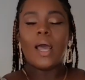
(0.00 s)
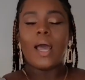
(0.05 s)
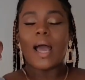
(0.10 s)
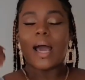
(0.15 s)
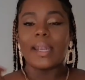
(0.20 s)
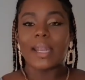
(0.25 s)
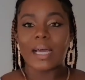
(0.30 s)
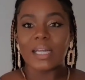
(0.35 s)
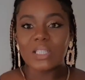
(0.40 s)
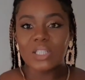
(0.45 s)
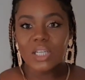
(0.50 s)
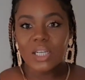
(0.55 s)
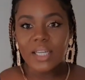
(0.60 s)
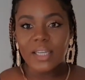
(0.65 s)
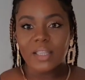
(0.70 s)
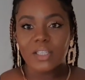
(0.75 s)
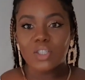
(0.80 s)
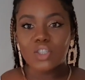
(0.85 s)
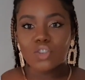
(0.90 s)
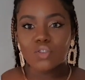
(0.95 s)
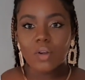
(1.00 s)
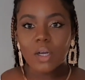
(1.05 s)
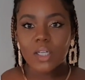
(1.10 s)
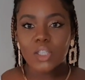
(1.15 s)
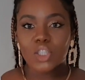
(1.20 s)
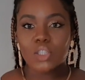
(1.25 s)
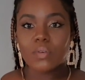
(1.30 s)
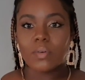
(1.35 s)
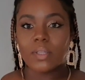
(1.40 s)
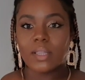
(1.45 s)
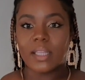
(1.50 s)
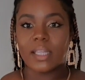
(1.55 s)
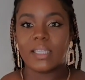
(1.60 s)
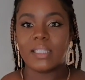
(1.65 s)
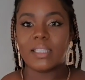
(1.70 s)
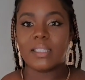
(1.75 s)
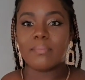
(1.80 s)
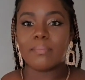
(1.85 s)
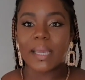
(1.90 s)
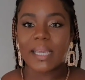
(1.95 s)
And actually the structure on
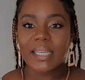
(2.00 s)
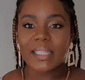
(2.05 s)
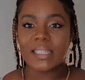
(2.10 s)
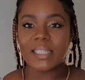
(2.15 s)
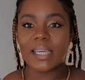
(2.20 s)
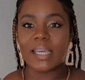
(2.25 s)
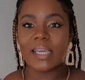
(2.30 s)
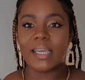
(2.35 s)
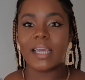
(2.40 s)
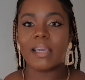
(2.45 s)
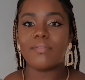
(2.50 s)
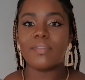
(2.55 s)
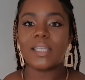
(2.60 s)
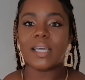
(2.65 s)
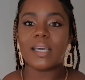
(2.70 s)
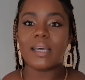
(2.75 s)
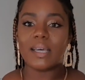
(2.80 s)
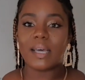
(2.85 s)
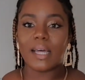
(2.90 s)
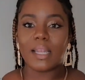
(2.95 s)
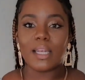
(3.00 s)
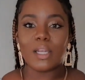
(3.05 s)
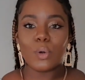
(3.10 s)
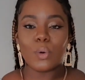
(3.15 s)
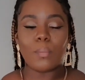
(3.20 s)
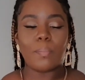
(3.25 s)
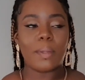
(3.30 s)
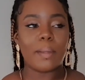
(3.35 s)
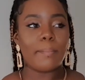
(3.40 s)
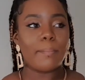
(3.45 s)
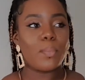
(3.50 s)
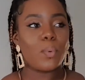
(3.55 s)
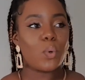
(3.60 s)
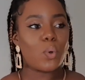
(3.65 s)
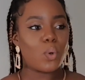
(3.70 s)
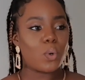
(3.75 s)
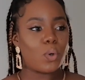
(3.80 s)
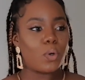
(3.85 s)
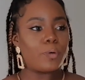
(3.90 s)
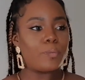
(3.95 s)
this makes, it gives it a little bit
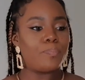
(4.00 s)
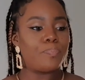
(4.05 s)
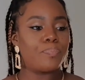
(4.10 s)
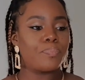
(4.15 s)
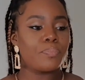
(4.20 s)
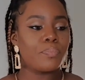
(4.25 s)
more,